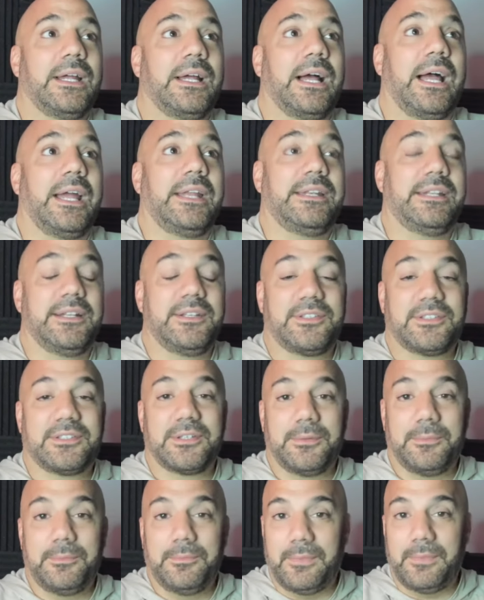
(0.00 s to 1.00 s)
I did
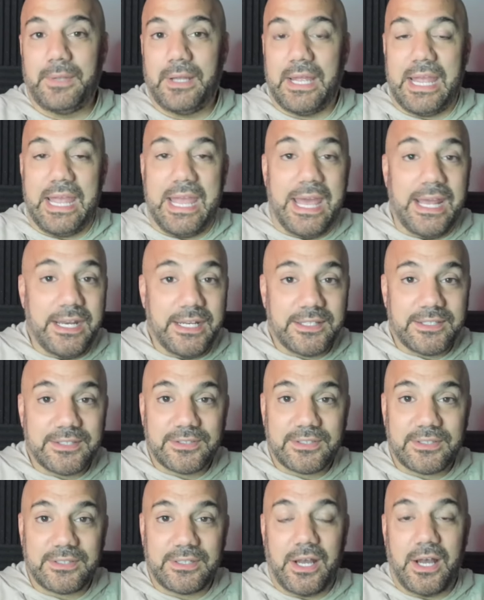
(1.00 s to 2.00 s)
some
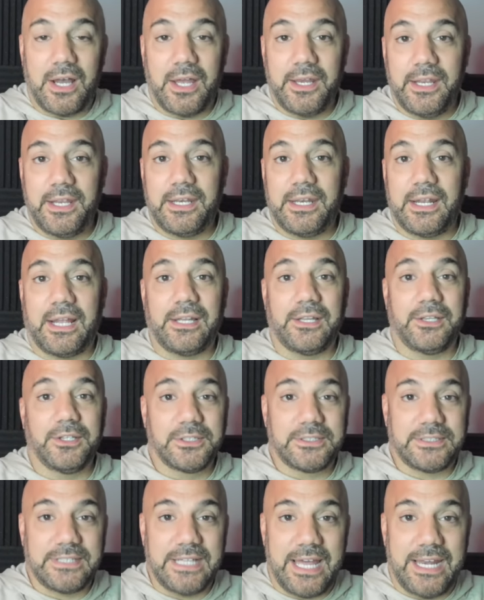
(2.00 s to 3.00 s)
edits on it. I
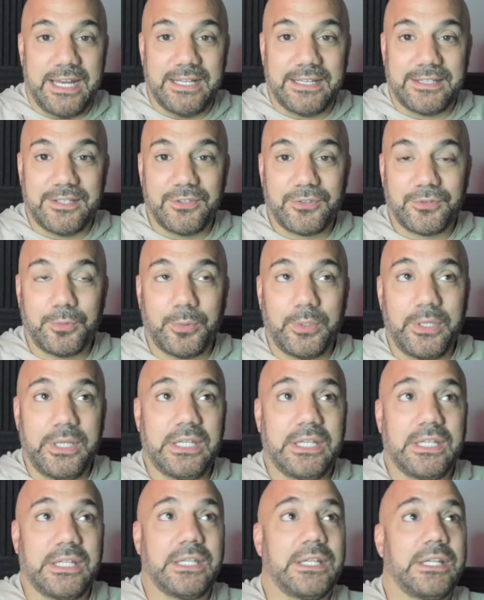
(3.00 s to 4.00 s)
looked at it this
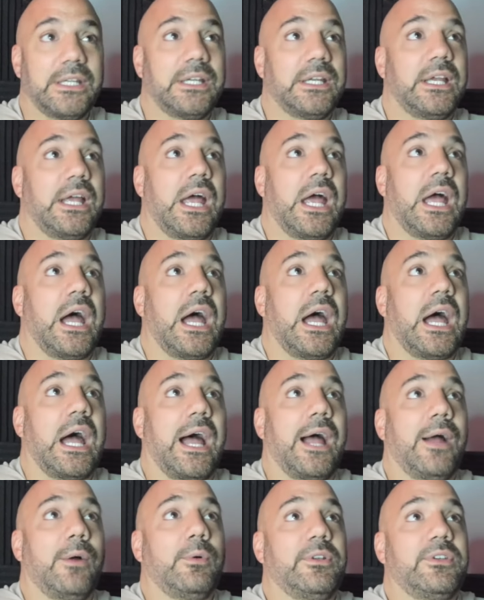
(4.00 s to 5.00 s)
week.
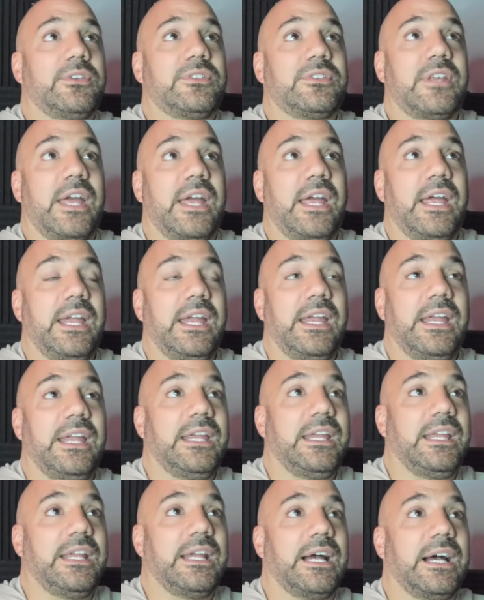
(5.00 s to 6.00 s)
I would
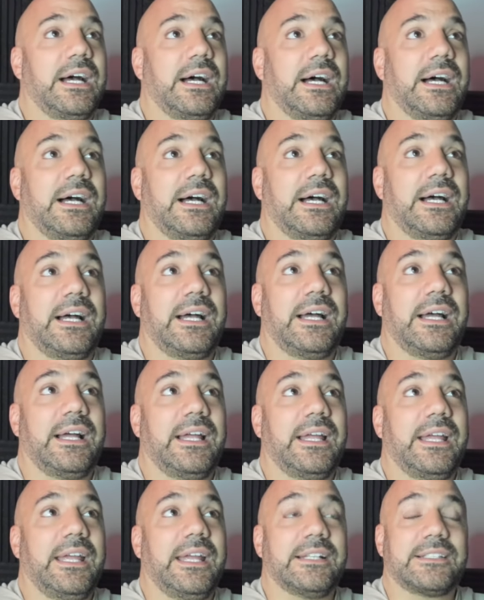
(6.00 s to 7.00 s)
say
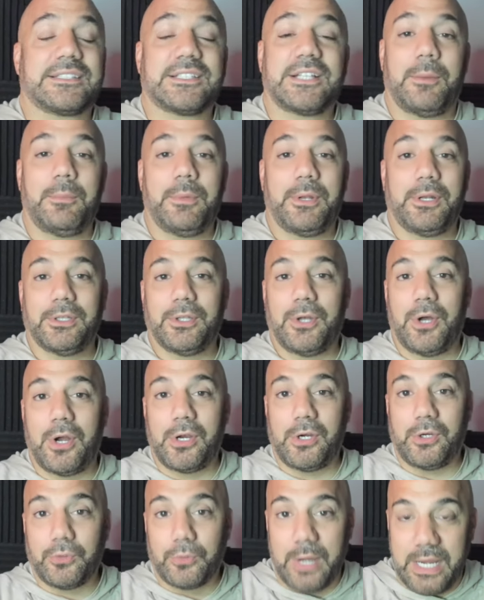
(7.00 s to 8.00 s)
it's coming
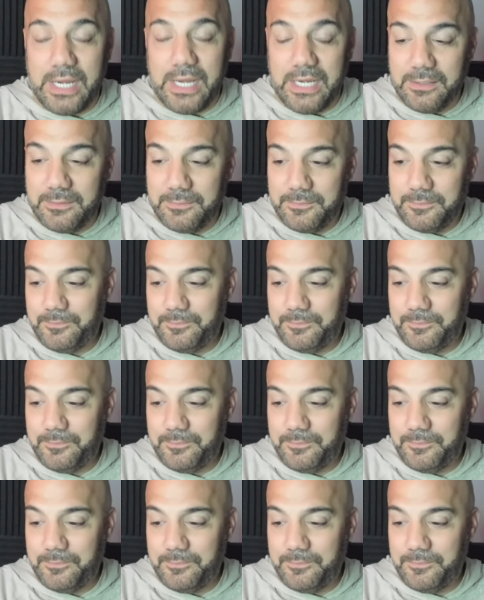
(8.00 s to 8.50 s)
along great.